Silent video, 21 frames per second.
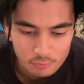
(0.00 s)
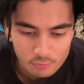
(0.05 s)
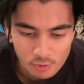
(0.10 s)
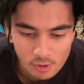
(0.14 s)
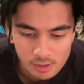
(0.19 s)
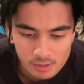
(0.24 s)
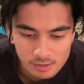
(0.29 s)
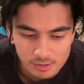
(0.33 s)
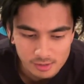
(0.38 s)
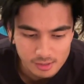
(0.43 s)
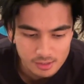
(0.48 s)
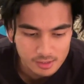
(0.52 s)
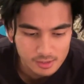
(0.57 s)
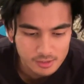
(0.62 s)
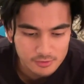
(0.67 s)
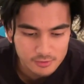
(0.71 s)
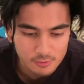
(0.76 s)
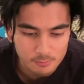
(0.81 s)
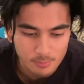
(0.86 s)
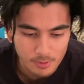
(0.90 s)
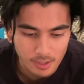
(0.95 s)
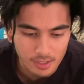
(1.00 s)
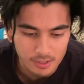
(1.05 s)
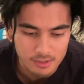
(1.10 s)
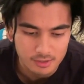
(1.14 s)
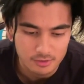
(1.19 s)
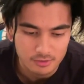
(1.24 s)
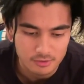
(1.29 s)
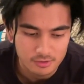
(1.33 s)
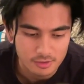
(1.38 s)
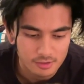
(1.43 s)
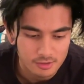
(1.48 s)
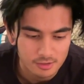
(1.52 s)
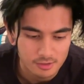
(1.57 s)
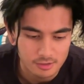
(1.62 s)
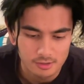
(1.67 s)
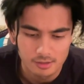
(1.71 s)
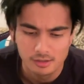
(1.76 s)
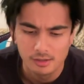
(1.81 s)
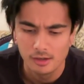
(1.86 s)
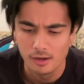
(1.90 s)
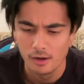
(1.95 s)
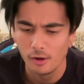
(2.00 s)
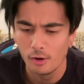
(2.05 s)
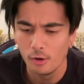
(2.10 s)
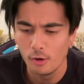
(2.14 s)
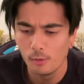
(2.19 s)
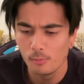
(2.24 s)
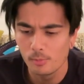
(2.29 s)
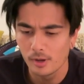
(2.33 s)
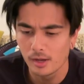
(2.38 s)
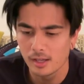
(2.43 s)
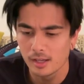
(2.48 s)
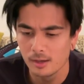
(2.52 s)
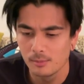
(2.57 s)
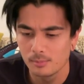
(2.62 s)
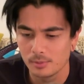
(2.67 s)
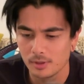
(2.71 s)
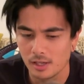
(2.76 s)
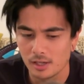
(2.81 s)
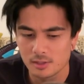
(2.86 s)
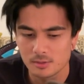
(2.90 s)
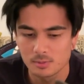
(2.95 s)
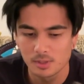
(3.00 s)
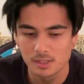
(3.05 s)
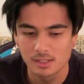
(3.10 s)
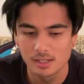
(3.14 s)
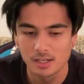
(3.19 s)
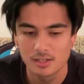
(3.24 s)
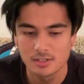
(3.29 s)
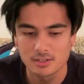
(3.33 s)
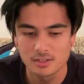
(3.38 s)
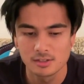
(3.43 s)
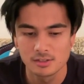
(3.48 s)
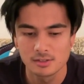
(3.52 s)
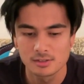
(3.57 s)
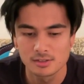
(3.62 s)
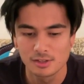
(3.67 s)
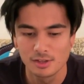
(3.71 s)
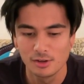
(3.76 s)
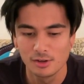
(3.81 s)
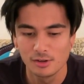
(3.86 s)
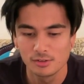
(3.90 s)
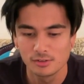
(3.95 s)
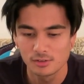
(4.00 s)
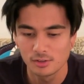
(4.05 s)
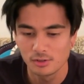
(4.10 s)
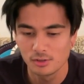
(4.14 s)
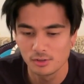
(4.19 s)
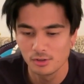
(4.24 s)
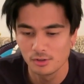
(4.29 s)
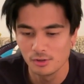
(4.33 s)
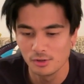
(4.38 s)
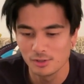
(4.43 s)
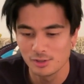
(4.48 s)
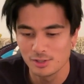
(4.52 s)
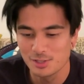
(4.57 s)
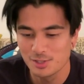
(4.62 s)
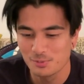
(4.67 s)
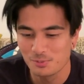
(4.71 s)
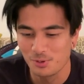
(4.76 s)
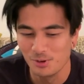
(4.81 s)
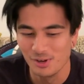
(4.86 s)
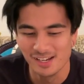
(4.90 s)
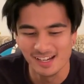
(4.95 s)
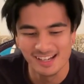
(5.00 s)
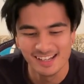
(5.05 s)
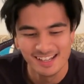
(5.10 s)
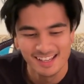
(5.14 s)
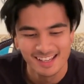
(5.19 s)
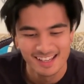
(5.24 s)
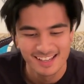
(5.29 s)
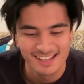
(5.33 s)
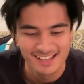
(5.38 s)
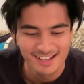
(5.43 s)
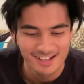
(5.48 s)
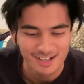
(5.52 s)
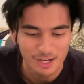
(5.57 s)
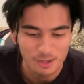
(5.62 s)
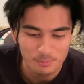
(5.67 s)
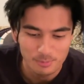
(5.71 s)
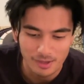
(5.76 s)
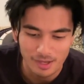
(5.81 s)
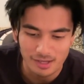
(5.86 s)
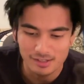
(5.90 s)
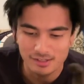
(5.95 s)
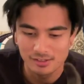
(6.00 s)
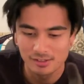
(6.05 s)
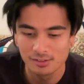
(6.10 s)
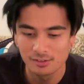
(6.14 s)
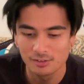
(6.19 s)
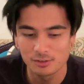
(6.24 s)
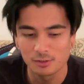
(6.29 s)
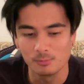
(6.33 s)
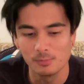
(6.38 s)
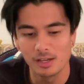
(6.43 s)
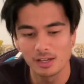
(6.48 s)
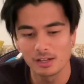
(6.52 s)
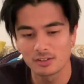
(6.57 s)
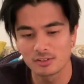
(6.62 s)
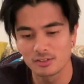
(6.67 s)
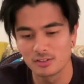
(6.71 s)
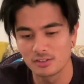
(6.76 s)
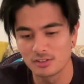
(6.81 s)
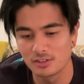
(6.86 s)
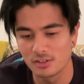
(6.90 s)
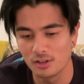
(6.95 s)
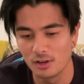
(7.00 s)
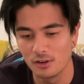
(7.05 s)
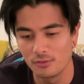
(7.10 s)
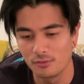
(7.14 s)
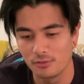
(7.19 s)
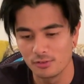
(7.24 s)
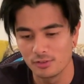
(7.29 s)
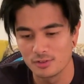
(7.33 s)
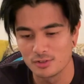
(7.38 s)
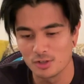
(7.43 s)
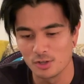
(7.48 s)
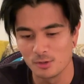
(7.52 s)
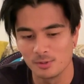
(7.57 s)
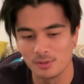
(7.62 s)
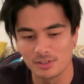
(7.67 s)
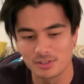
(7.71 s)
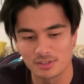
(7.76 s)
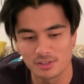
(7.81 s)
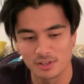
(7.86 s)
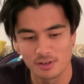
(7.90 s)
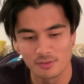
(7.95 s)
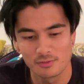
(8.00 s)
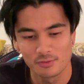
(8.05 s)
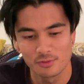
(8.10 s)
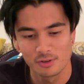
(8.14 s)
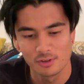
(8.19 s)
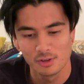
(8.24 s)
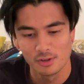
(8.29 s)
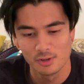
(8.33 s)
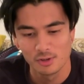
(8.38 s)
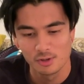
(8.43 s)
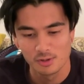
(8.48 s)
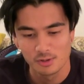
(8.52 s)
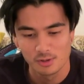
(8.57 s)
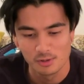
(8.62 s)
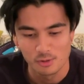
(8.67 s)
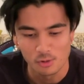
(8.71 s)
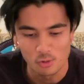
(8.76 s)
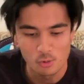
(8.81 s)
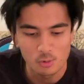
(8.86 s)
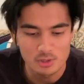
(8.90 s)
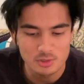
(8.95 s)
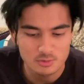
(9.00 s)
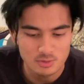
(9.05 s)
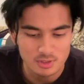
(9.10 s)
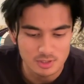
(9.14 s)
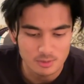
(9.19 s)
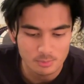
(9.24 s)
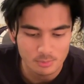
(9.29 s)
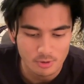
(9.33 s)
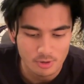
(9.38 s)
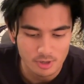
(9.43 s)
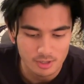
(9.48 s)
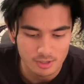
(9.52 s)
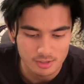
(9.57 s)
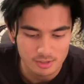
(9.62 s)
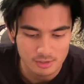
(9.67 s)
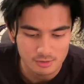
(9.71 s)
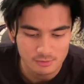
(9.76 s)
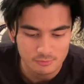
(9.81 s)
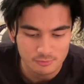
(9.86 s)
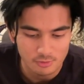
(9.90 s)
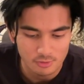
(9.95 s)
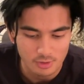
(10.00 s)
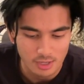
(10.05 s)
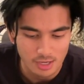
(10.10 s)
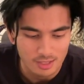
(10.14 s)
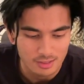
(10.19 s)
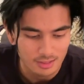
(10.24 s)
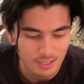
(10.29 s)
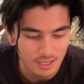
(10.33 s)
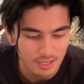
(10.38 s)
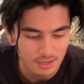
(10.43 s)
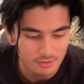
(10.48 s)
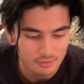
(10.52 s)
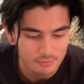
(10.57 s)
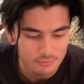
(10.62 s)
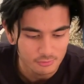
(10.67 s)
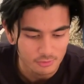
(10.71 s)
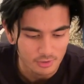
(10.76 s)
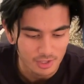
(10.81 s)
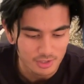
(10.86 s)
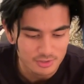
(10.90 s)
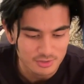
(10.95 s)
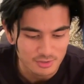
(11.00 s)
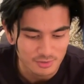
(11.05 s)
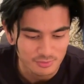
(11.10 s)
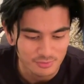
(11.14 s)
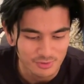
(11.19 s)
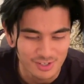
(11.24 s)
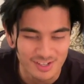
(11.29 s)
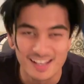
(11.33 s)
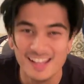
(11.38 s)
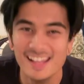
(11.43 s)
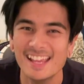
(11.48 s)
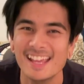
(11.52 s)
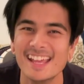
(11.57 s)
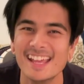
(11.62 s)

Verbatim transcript: finally here's the package, haha. I hope I kept the expectations low so you're not disappointed. I packed in some extra stuff, German stuff. Always read the product info out loud for extra fun.